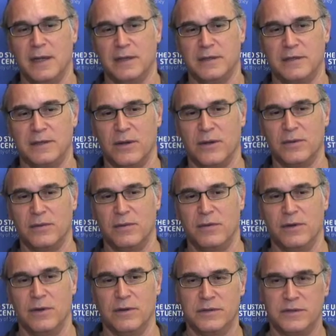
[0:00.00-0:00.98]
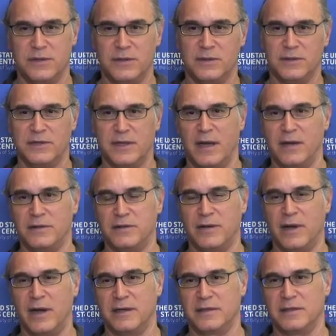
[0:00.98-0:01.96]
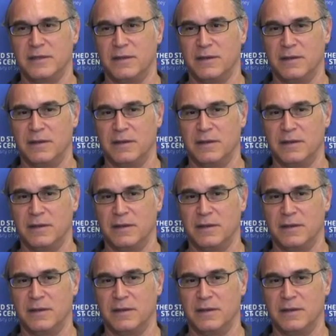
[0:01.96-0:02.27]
So those two soundtracks,